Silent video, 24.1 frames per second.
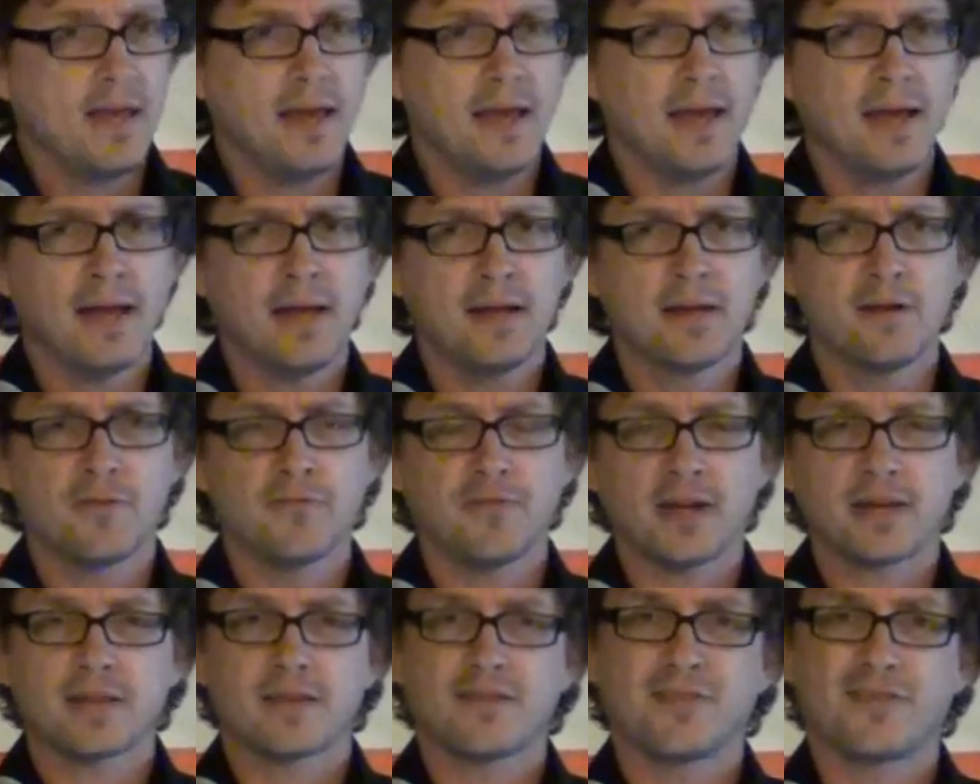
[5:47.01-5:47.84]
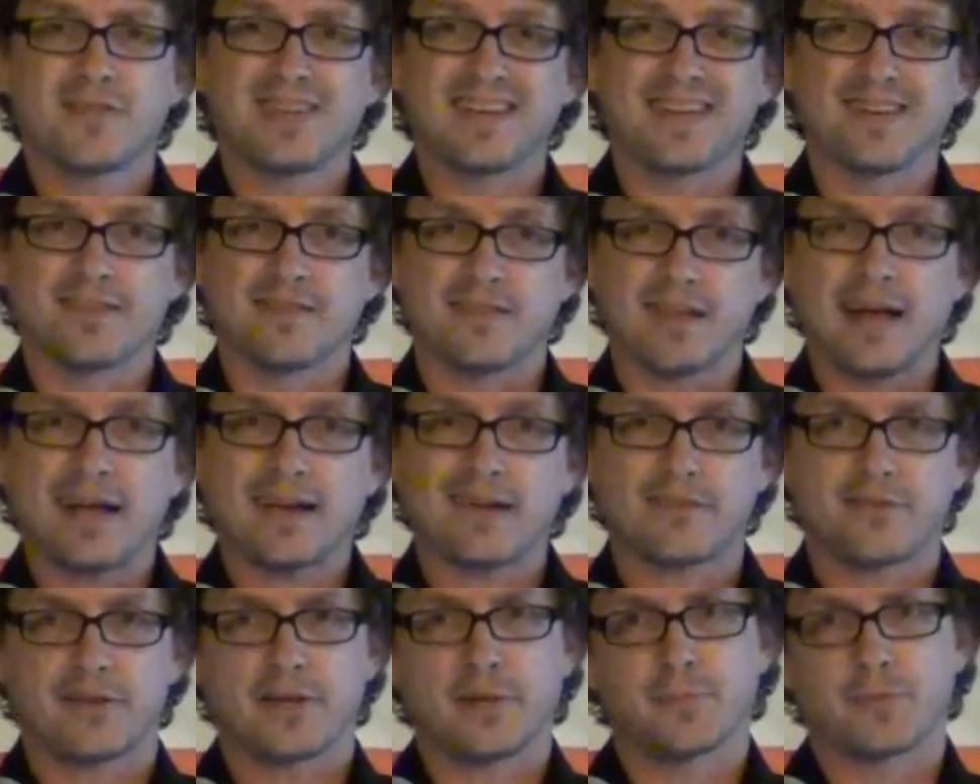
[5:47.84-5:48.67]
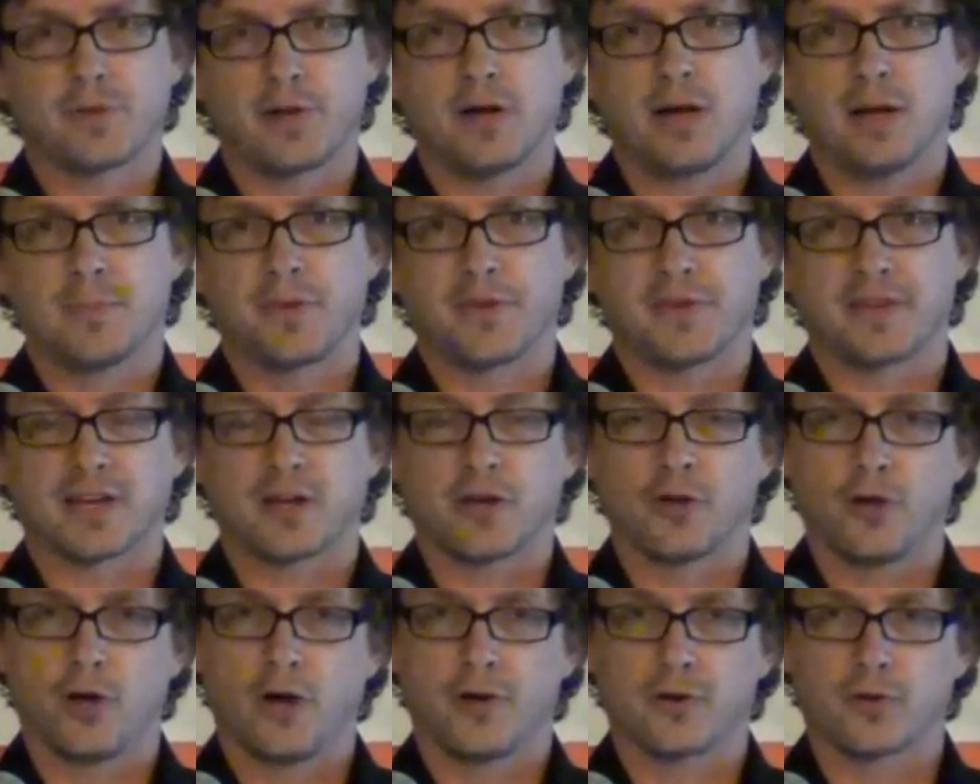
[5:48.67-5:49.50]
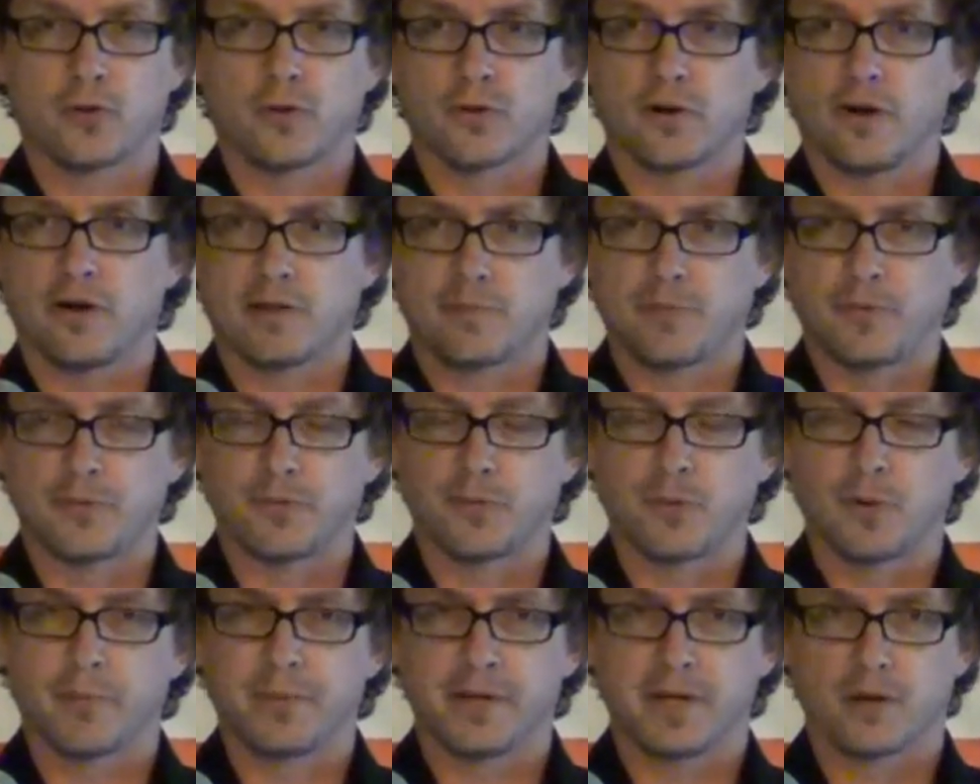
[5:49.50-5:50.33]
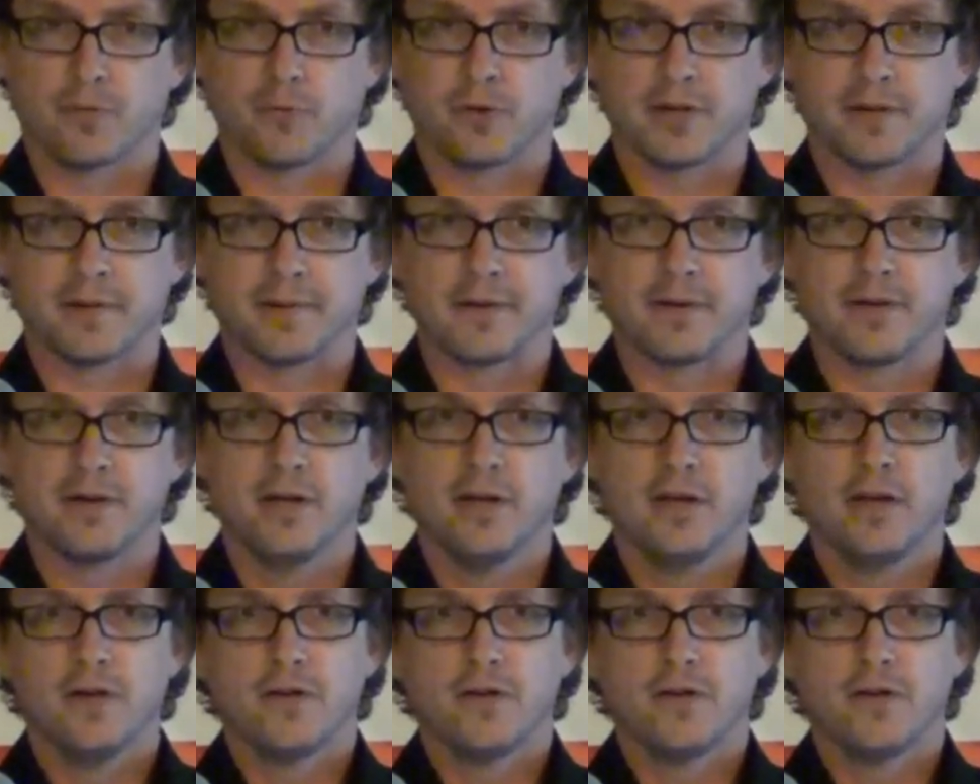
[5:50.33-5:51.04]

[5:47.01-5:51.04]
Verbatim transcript: And in fact, this is the exact same time that the canonical Gospels were being written.